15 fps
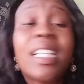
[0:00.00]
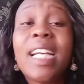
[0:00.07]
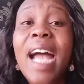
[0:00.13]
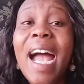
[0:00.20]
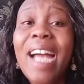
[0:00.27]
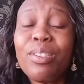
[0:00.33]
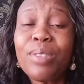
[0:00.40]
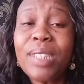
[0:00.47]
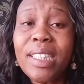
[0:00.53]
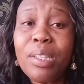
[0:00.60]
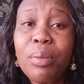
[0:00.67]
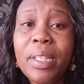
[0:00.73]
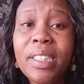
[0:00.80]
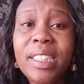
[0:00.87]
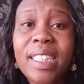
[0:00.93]
And you see the
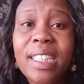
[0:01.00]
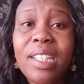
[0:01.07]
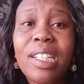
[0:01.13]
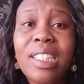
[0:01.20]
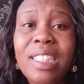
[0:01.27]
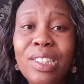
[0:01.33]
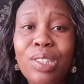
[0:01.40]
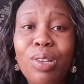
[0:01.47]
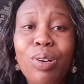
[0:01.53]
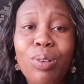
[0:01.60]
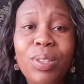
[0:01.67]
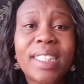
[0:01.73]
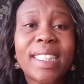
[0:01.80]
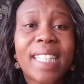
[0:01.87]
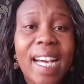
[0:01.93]
way she is
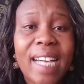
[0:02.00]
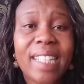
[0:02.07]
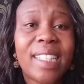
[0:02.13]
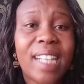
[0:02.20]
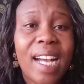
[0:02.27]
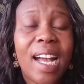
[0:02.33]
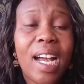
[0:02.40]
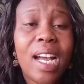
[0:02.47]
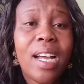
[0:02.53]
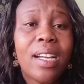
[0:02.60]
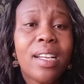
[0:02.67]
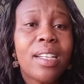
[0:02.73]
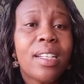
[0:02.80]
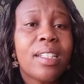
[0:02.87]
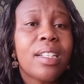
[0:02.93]
always carrying her,
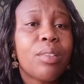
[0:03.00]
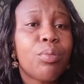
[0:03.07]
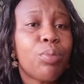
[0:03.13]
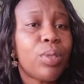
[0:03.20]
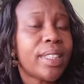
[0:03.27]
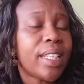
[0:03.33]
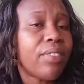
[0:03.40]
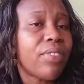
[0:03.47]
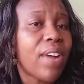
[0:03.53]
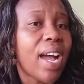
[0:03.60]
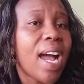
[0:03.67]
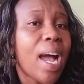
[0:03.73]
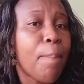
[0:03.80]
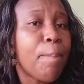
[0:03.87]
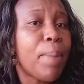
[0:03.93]
whatever,
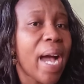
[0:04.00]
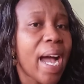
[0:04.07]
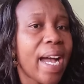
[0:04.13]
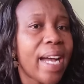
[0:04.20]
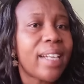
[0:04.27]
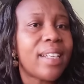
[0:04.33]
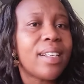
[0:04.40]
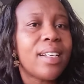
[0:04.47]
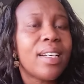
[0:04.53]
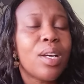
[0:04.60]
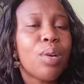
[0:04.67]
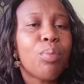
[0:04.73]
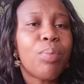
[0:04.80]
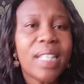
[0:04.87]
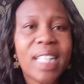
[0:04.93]
her bag,
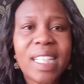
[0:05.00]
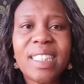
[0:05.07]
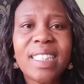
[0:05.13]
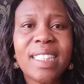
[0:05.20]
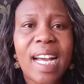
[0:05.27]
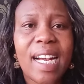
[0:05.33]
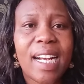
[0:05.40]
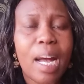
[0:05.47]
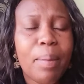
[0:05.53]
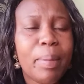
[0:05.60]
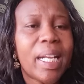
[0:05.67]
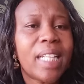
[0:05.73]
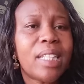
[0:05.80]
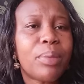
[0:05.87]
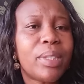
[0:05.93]
whether it is her
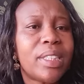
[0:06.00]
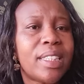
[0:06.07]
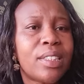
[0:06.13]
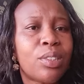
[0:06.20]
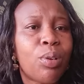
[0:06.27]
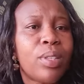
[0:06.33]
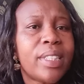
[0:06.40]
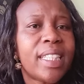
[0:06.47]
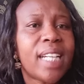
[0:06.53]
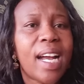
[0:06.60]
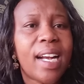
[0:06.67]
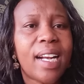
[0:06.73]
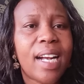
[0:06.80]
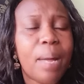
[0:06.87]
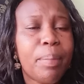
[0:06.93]
camera, the way she's holding her
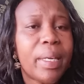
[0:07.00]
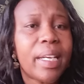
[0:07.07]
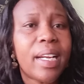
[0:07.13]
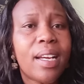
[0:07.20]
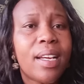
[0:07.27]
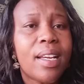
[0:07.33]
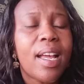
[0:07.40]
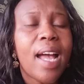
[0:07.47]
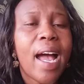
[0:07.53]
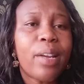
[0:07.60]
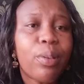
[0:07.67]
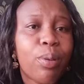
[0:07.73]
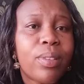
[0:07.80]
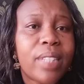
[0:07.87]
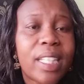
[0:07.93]
camera and
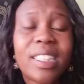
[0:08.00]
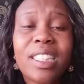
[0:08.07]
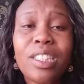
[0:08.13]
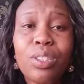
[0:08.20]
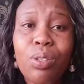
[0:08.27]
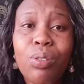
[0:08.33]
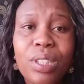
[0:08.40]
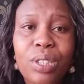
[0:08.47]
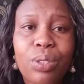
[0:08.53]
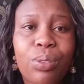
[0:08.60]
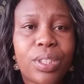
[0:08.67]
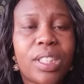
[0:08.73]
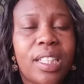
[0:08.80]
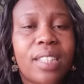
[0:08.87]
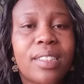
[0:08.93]
all that. She's always
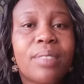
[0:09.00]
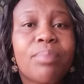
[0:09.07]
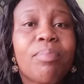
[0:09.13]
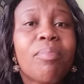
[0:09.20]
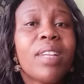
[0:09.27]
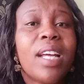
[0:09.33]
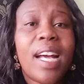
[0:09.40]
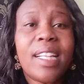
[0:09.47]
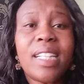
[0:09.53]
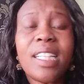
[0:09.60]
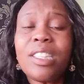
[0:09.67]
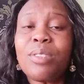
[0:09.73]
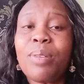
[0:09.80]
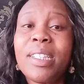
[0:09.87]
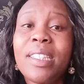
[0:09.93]
cautious. And that
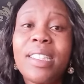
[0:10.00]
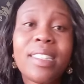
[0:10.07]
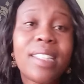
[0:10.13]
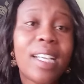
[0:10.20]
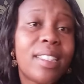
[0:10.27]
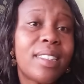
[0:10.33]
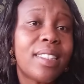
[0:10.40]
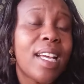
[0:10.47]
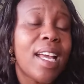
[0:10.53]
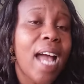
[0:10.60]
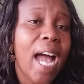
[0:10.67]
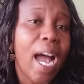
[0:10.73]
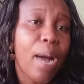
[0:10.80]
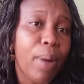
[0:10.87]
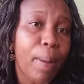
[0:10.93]
is one thing that
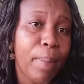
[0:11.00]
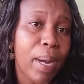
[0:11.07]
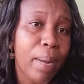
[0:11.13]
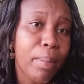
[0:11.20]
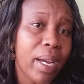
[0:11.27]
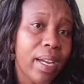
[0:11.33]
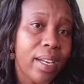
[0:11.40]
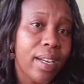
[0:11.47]
our mama